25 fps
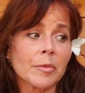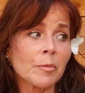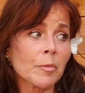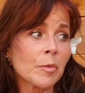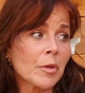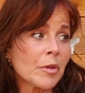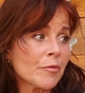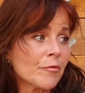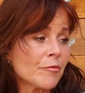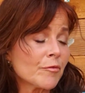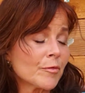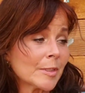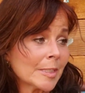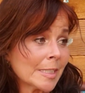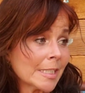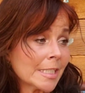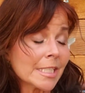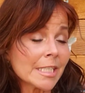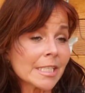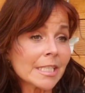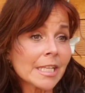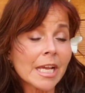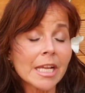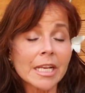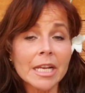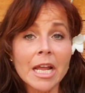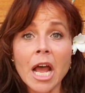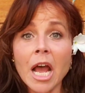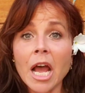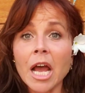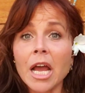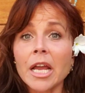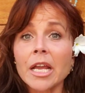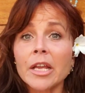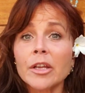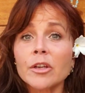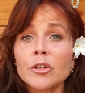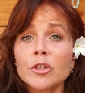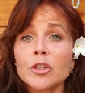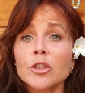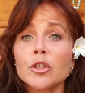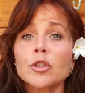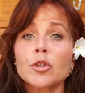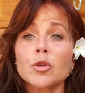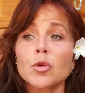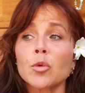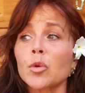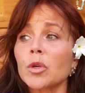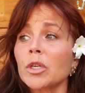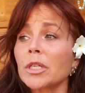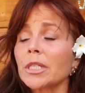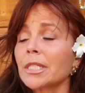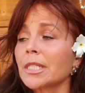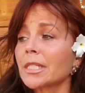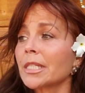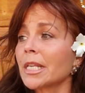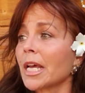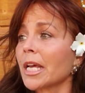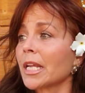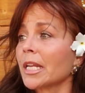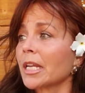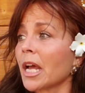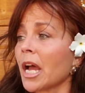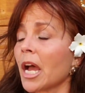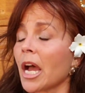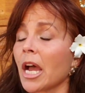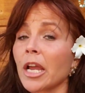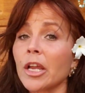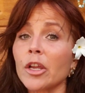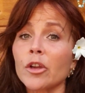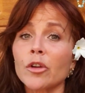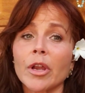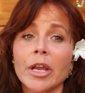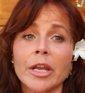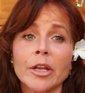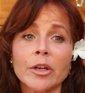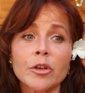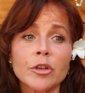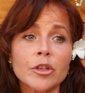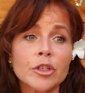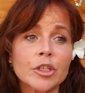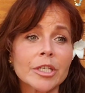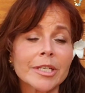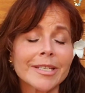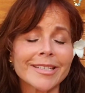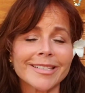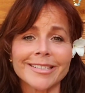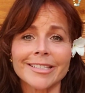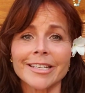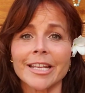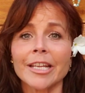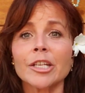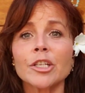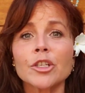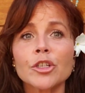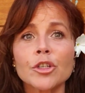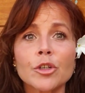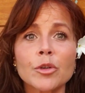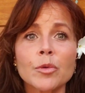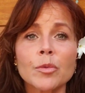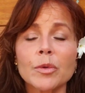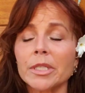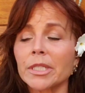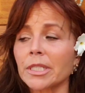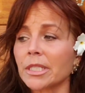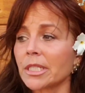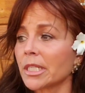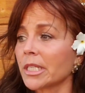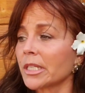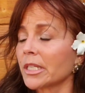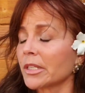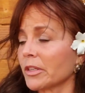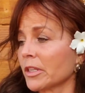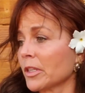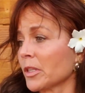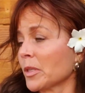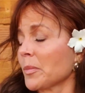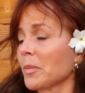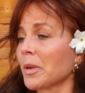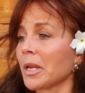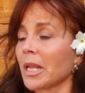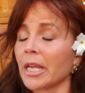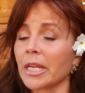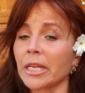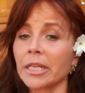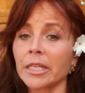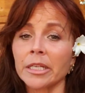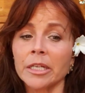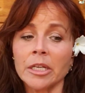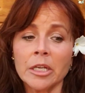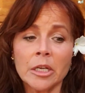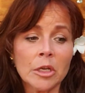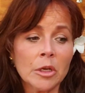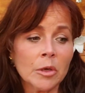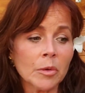We see that higher source, that higher energy in nature. We see it in the planet.